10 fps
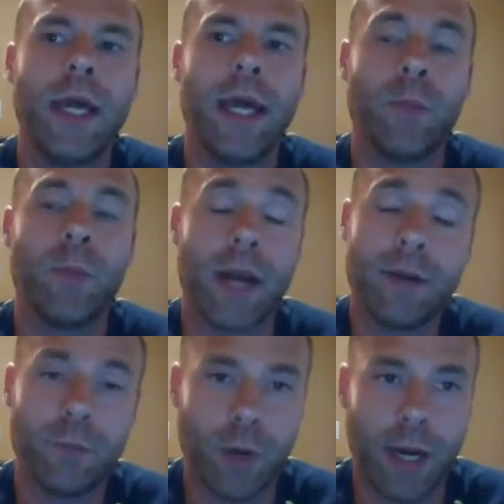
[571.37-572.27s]
and what
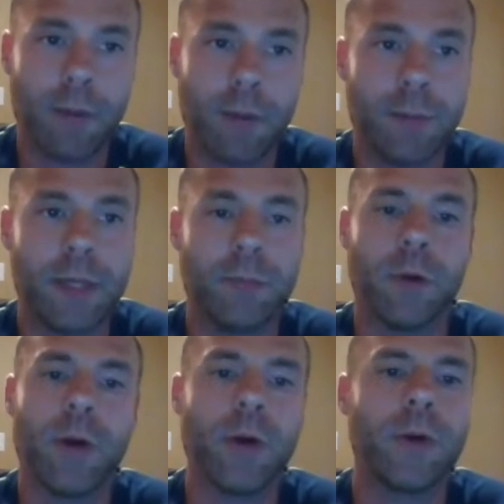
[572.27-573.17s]
I'm a big
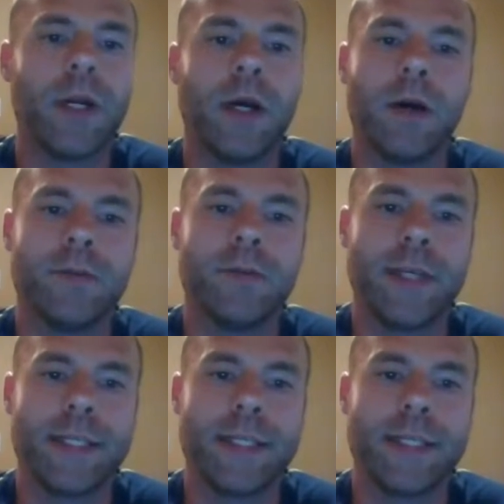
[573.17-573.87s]
proponent of,